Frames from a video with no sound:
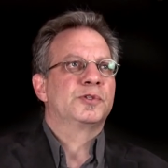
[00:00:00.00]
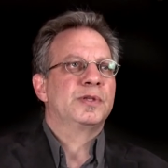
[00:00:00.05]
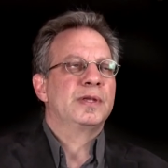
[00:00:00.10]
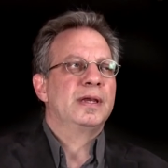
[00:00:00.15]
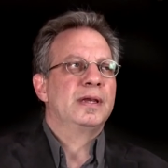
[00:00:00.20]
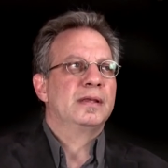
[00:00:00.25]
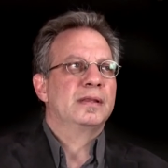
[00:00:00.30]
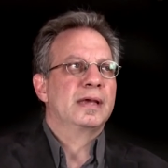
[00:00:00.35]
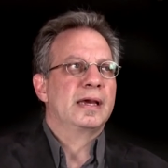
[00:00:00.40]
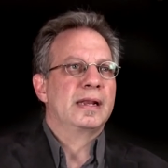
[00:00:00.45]

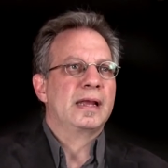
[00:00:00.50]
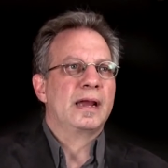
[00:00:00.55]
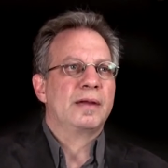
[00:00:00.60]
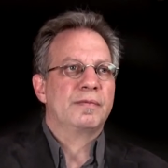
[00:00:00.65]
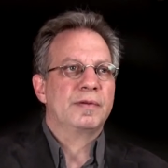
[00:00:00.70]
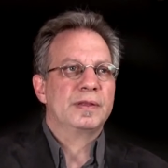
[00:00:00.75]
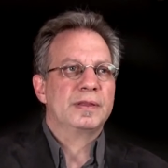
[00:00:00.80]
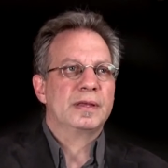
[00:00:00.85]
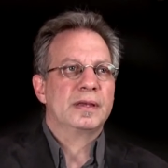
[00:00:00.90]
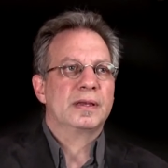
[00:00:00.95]
seeing that
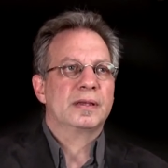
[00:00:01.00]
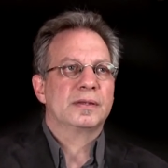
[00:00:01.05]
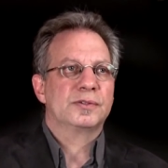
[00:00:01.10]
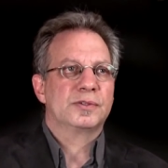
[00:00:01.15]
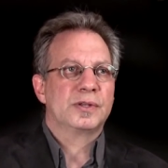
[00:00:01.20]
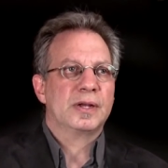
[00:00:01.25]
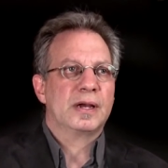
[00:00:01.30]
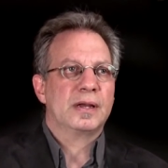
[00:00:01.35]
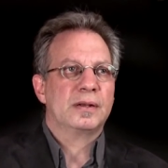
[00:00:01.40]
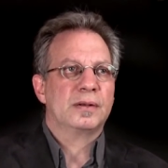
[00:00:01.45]
everything is
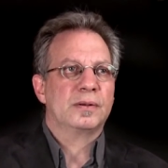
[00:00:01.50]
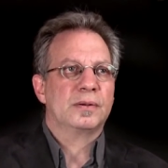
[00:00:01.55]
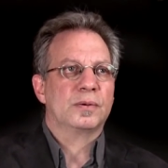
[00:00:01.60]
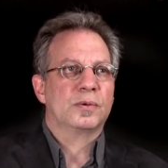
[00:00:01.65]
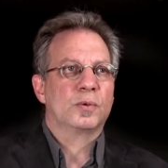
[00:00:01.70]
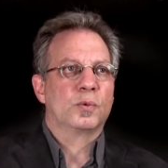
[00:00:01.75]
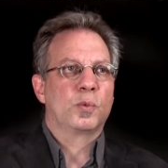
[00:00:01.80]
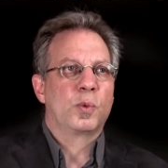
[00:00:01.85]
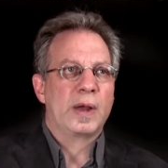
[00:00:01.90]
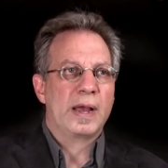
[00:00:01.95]
done
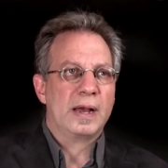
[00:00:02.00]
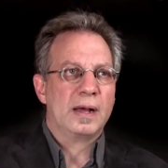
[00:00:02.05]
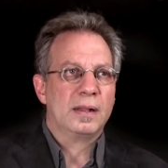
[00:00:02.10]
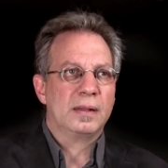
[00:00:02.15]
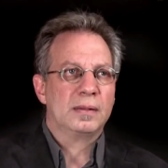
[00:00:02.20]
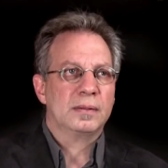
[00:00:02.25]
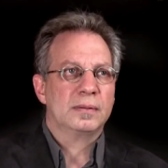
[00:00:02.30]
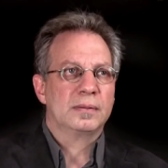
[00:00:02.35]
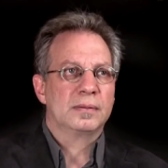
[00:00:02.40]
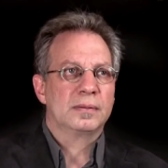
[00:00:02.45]

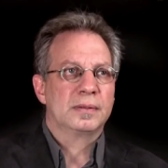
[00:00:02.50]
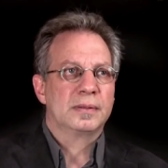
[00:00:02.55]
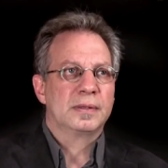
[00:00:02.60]
well.